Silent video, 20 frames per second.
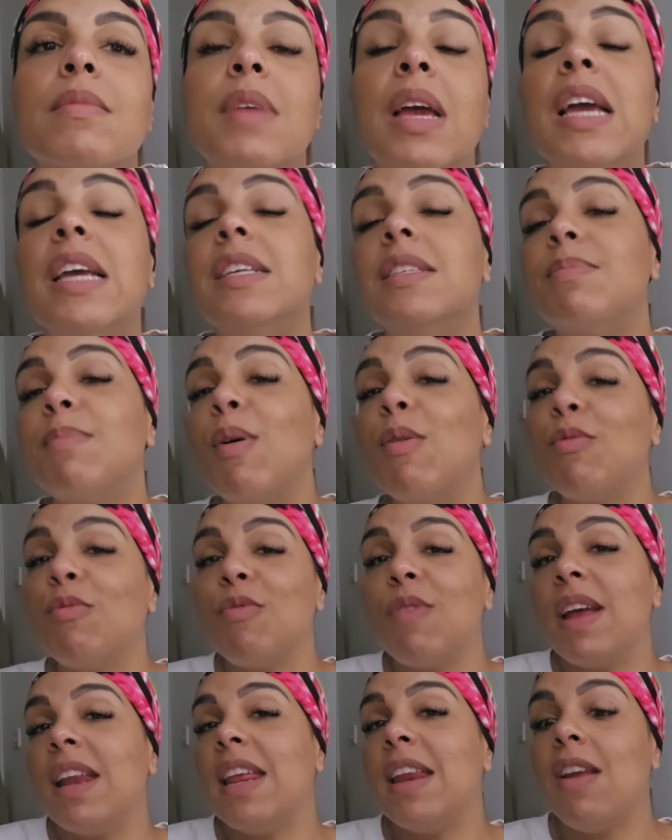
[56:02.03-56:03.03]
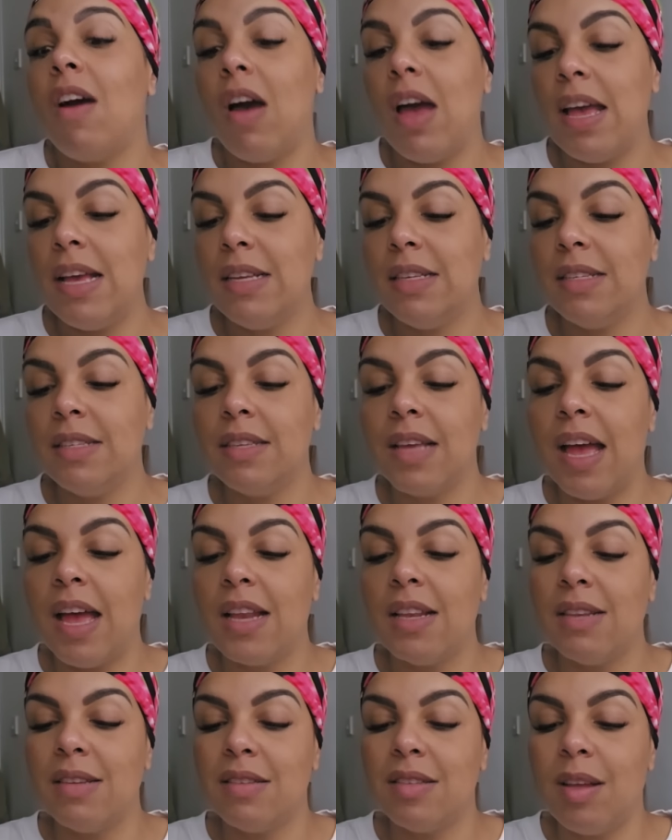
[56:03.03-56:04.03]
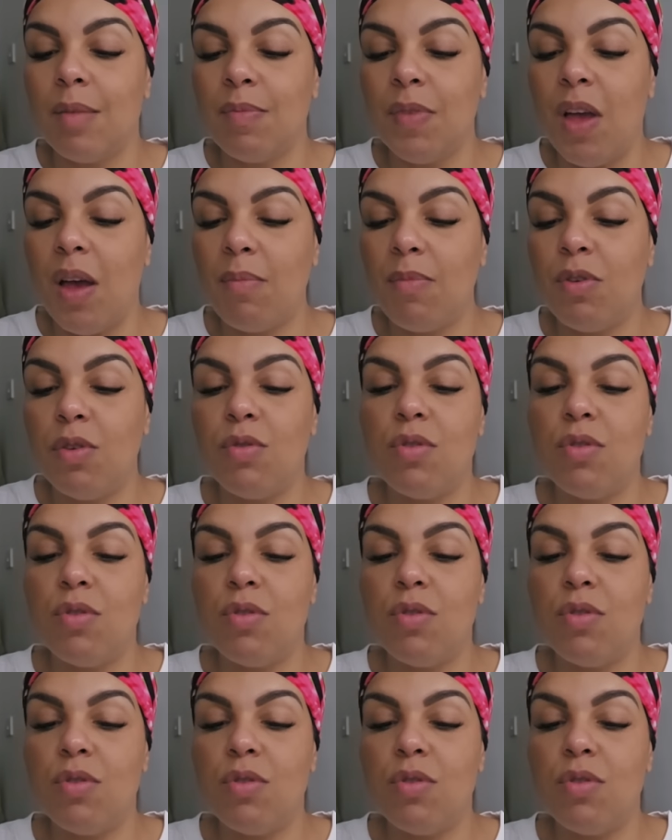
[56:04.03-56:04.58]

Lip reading: It smells really nice, and sometimes you